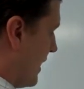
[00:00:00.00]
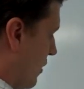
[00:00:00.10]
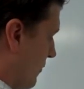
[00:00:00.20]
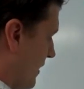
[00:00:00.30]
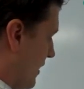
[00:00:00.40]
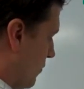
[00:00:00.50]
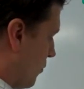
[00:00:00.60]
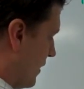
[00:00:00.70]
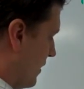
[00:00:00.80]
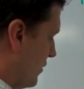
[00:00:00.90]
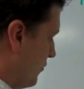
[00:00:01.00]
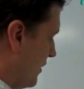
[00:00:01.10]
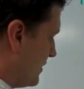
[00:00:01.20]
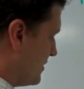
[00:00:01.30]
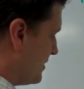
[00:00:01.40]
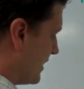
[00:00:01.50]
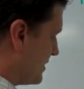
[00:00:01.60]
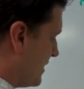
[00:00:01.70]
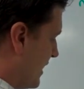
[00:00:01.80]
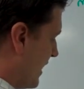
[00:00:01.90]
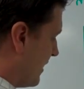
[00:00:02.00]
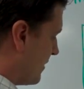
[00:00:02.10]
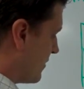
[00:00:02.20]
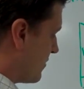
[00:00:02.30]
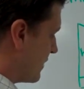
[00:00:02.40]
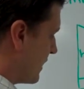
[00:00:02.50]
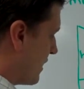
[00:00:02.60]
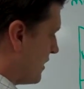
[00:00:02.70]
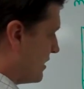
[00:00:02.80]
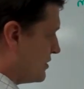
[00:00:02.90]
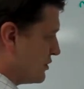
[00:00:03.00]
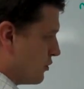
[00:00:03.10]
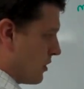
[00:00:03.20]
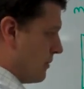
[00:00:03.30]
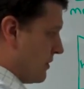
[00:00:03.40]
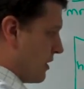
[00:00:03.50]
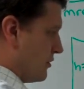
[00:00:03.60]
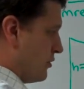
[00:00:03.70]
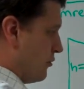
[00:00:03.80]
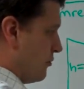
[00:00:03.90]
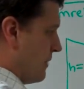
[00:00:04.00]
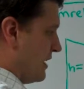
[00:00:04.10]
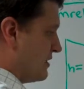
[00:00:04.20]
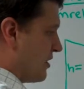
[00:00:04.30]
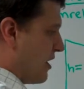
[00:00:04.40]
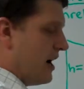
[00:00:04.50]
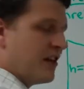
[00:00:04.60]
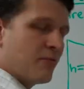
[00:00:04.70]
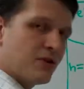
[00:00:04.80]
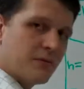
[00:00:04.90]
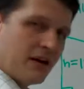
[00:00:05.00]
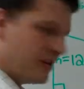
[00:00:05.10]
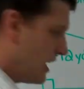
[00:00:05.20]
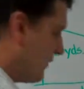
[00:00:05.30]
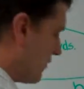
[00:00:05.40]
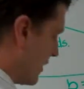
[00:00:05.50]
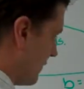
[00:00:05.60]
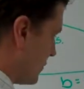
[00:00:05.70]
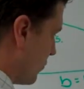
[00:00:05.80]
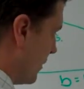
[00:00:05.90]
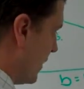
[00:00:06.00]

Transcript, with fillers: Now we get 168. So our, our two base and our height multiplied together give us